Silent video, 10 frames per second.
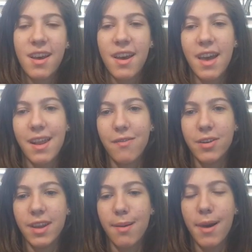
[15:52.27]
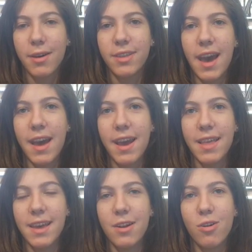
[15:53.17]
and everything about that.
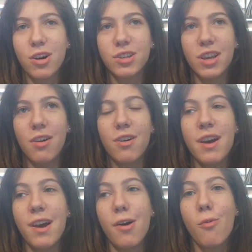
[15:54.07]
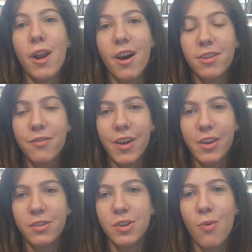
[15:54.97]
And then also what other
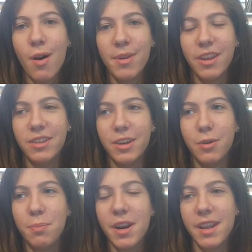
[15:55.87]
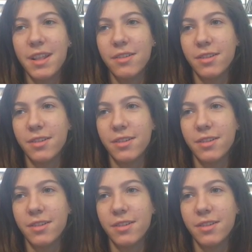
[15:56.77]
videos you want me to do, put it